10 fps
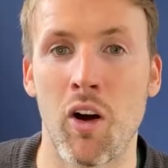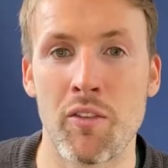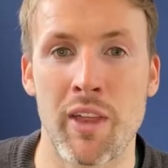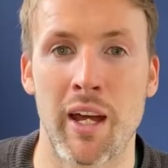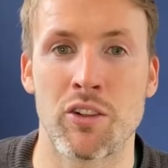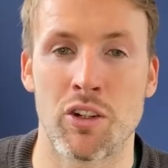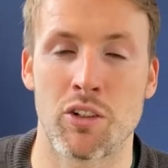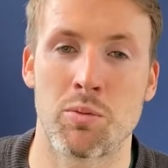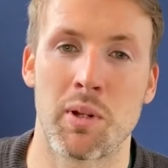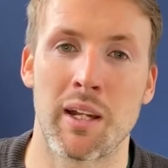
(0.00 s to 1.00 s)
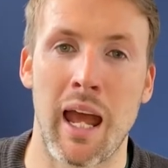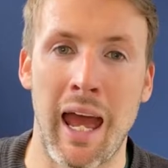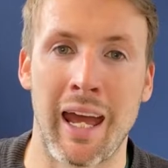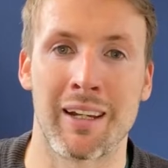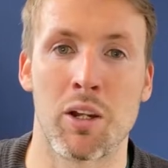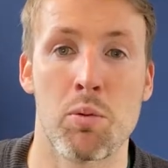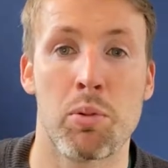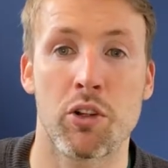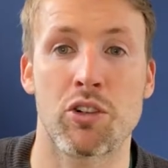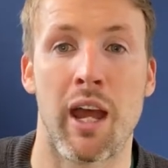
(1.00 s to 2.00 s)
of that judgment and
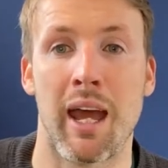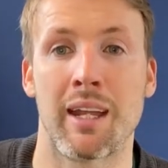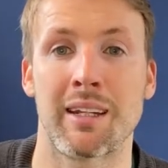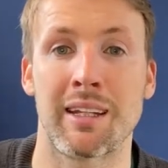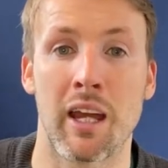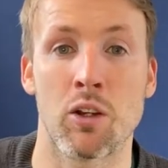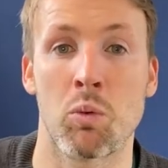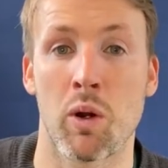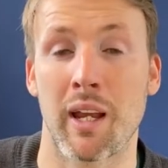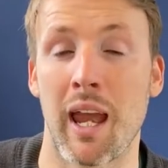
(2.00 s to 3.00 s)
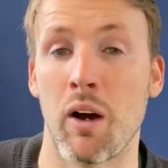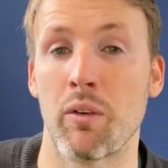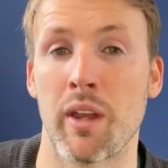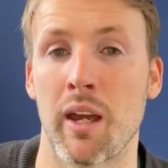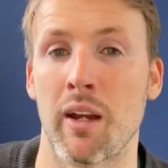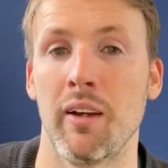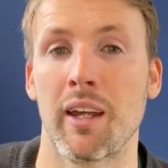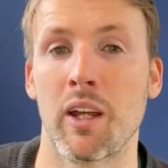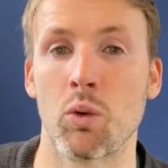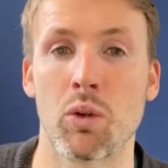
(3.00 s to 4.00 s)
push ahead and get your work out there
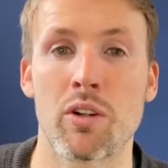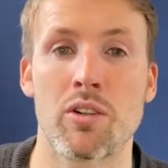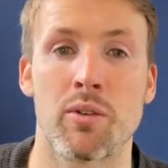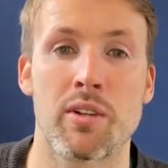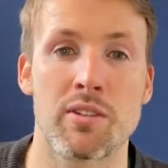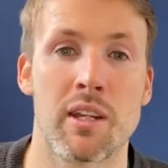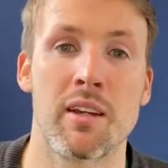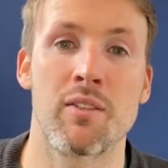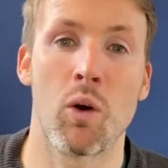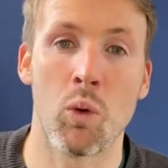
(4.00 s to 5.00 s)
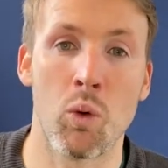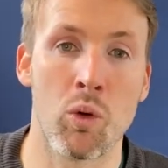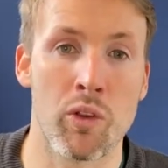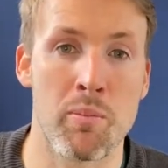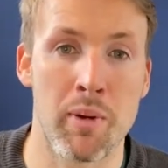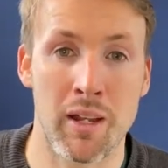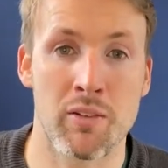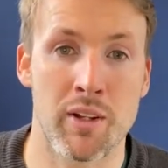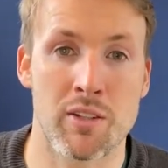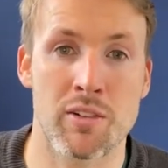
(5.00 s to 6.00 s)
in order to receive all the
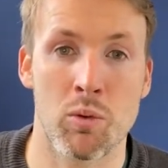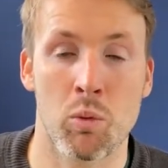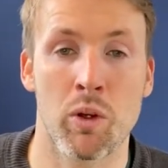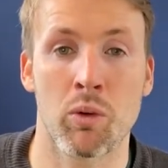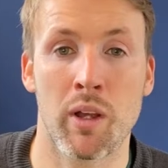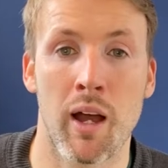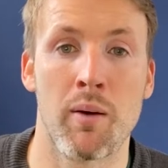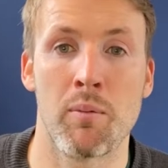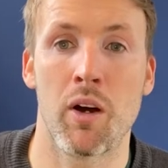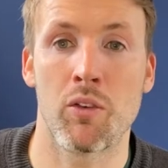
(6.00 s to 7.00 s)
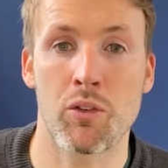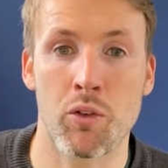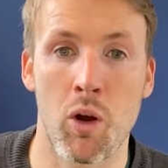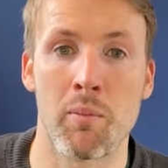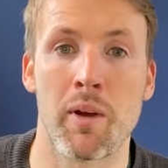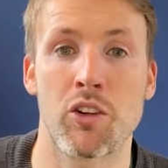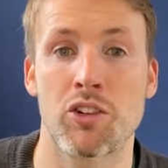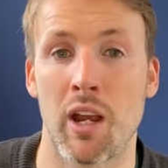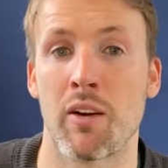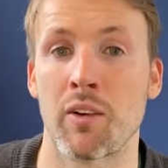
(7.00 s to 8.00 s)
benefits that will come from
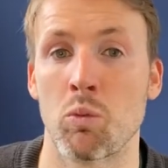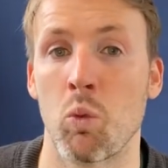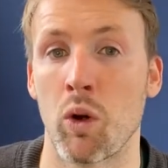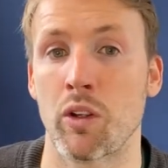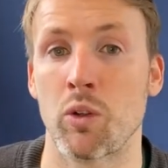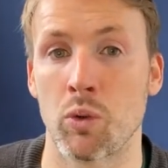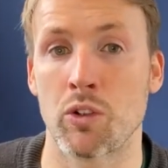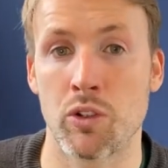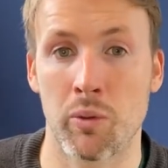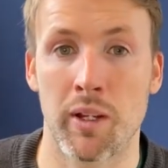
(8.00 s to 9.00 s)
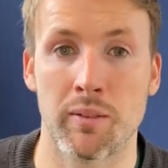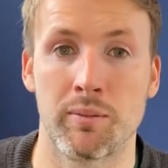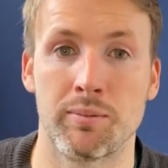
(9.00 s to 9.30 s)
sharing what you're doing.